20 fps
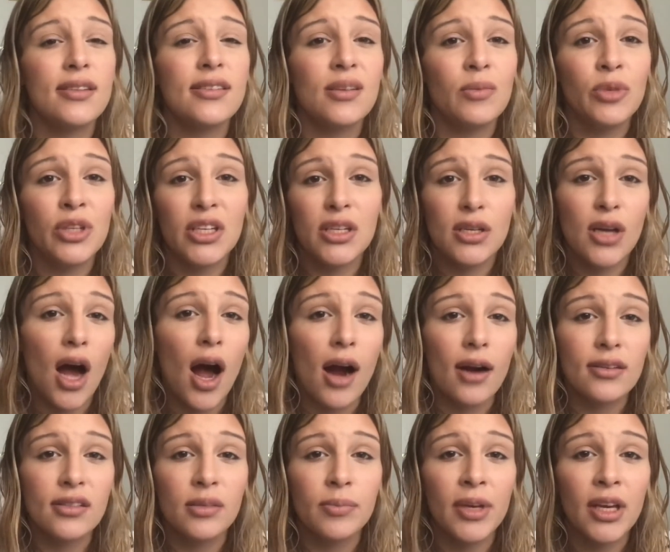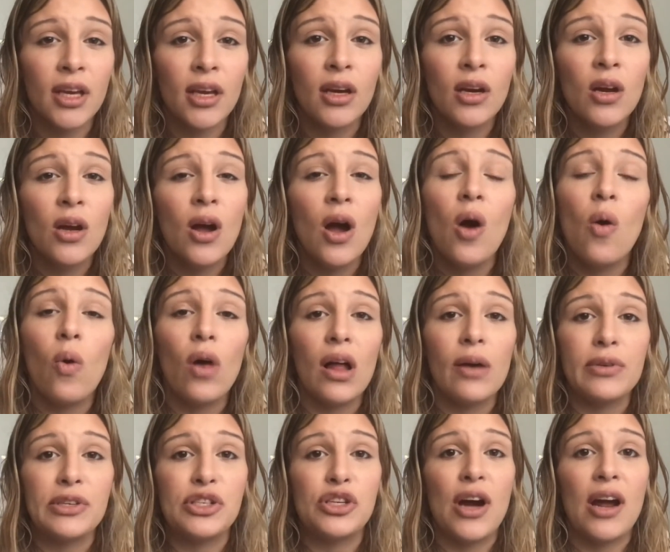someone to talk to me while I
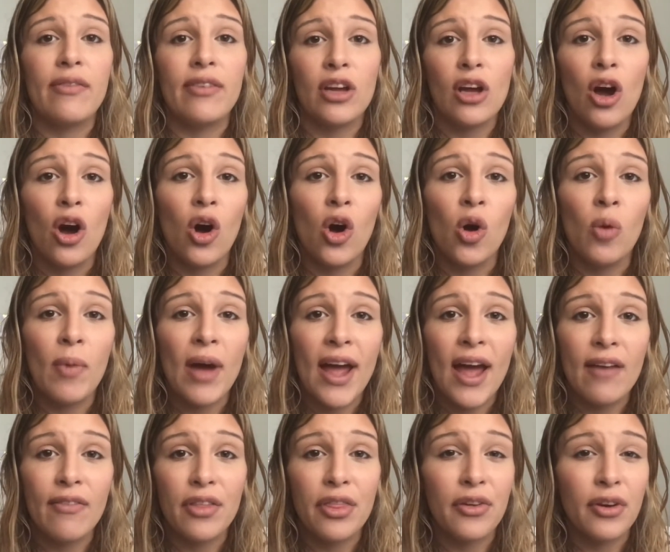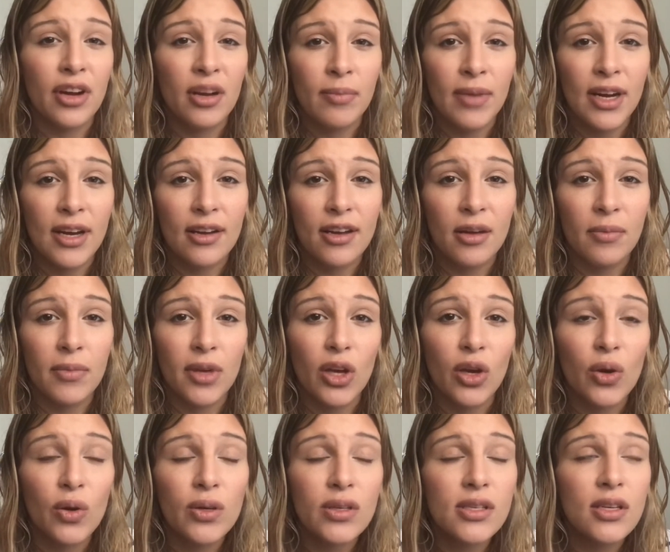was driving home. I have a 30-minute
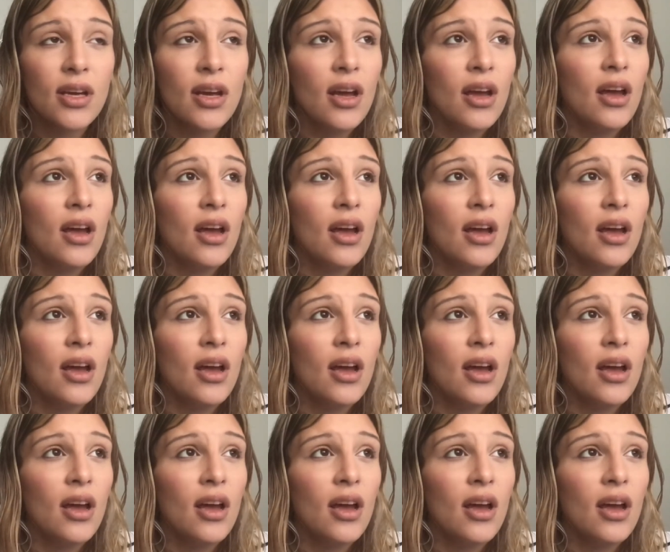commute,